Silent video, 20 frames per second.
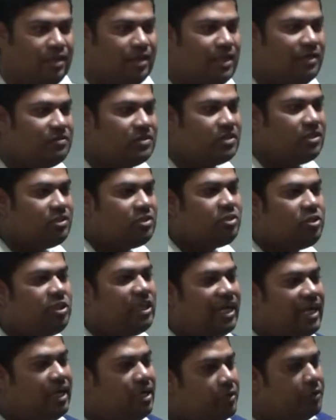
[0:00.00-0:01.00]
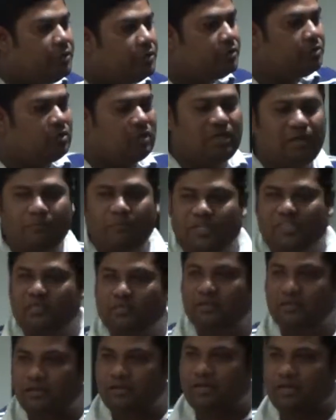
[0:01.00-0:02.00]
There was this child who used to
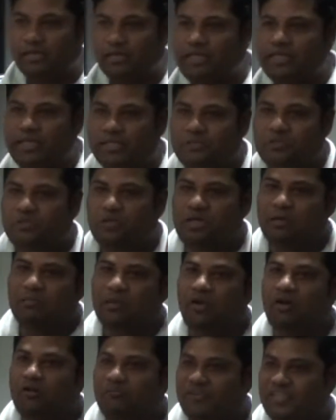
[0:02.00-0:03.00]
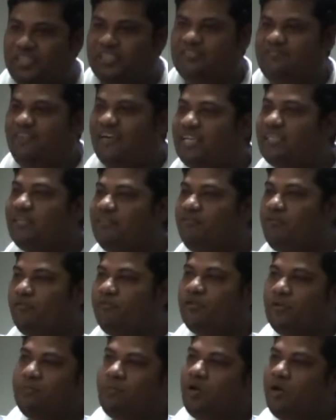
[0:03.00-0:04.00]
come along with his father
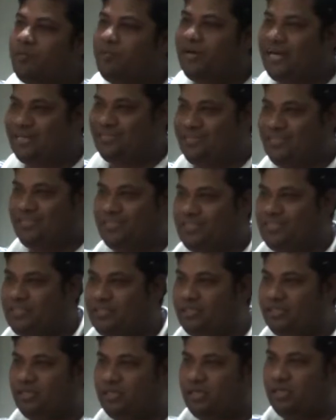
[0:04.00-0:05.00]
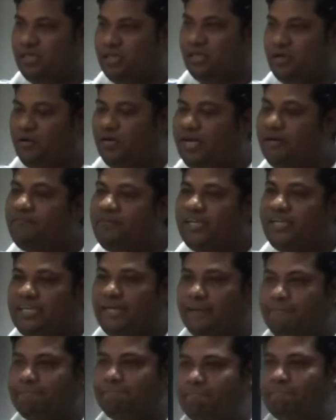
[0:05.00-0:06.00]
for football practice, every day.